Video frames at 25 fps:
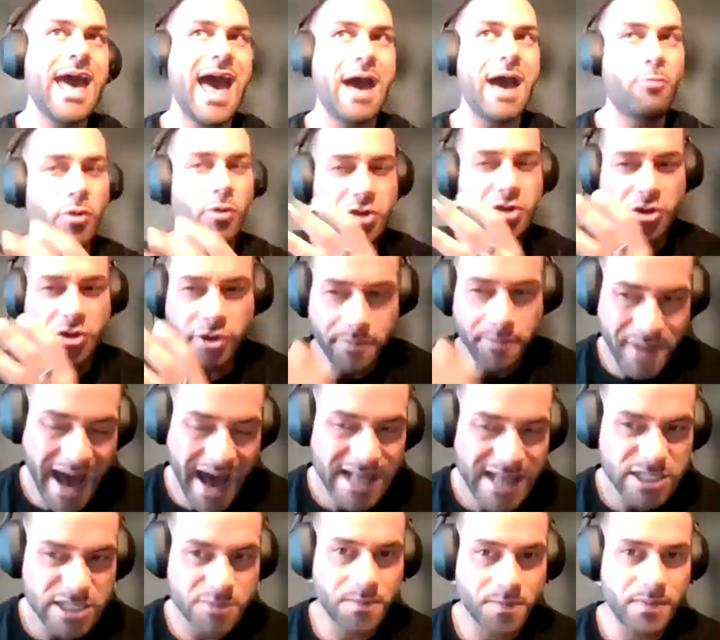And when you're in a
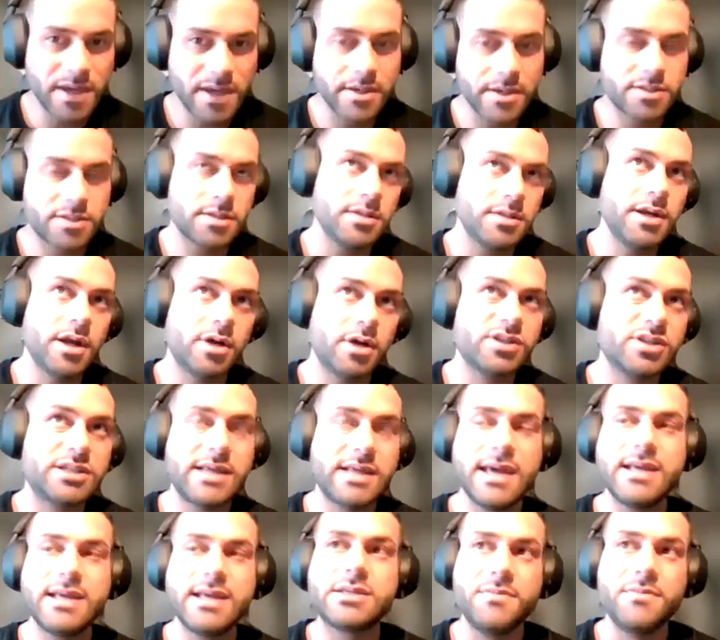bad,
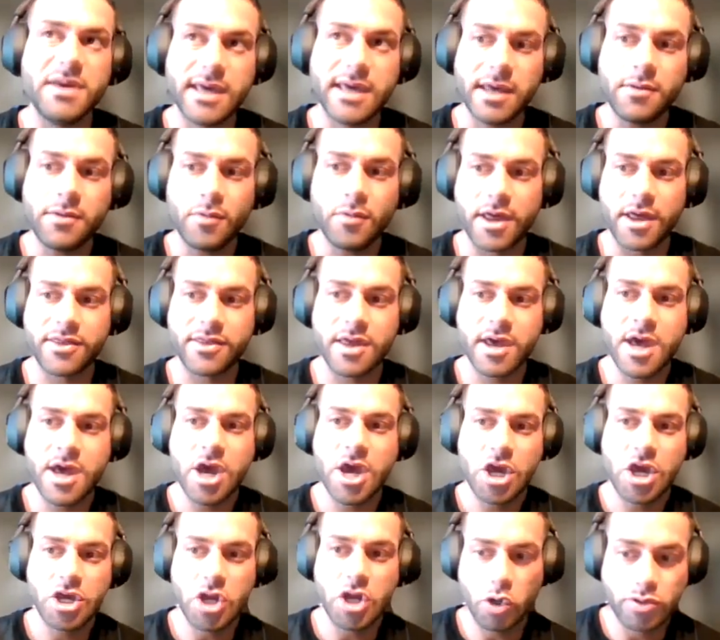state to begin with,
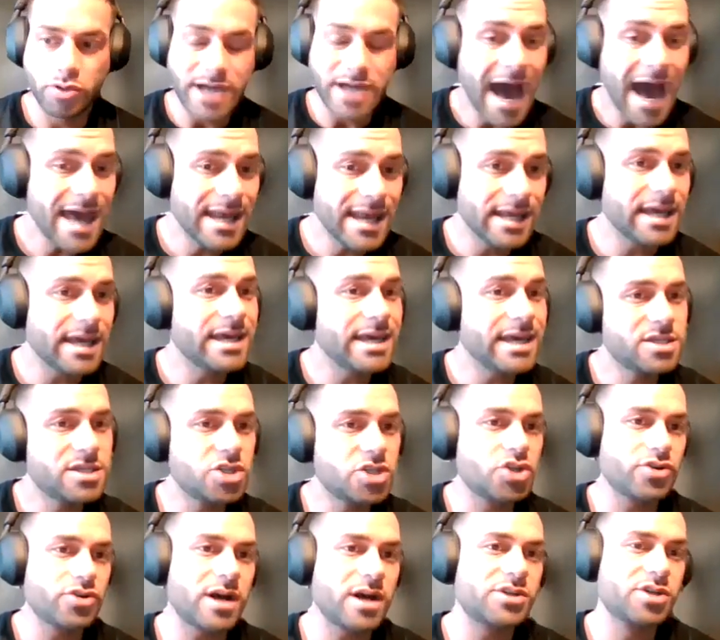dieting is
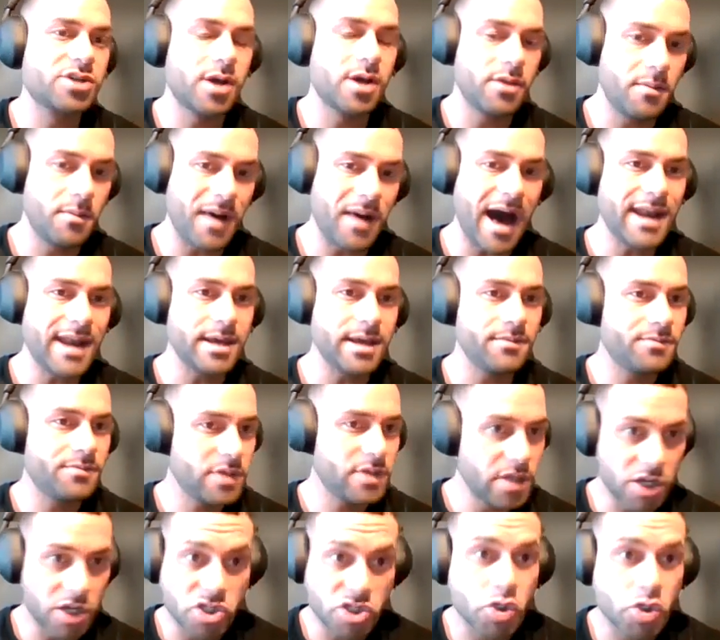a stressor on the body.
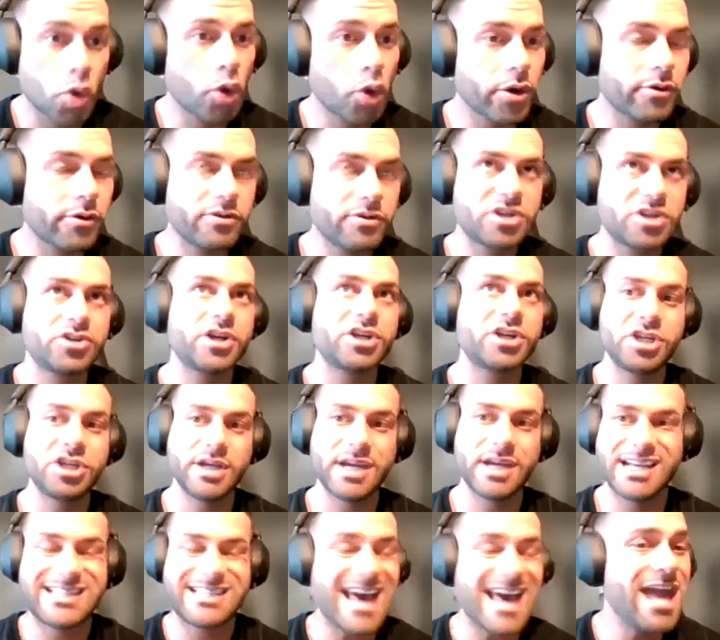It's caloric
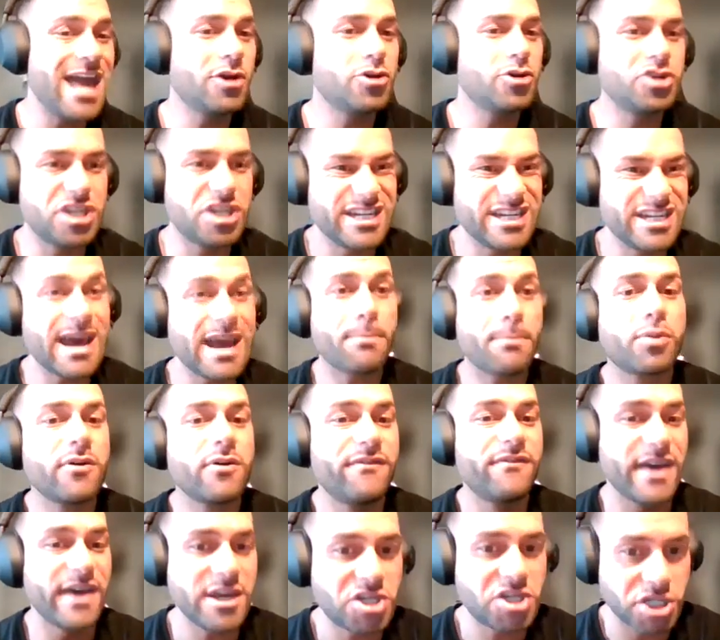restriction, it's energy
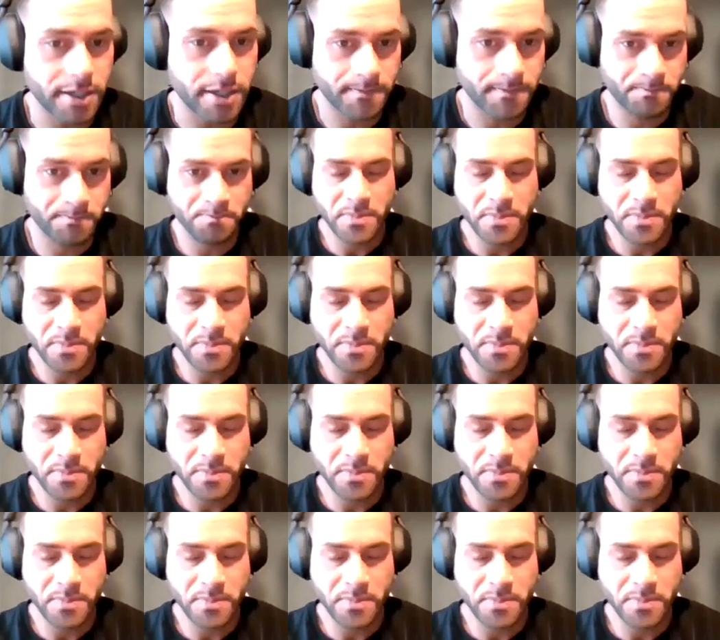deprivation.